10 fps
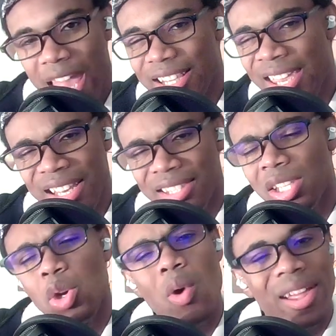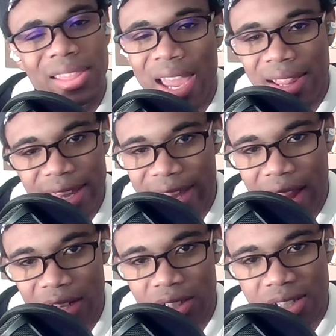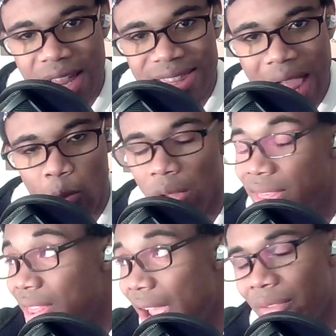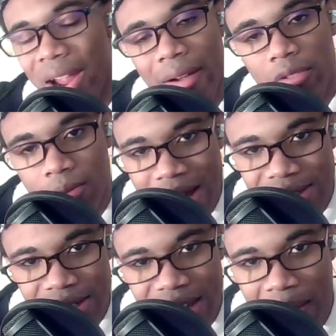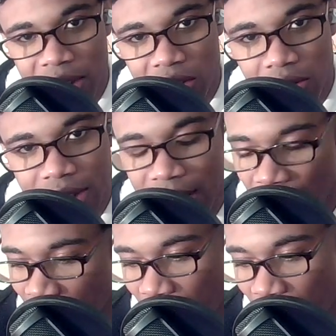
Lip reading: It takes two unlikely characters I thought would never have romantic chemistry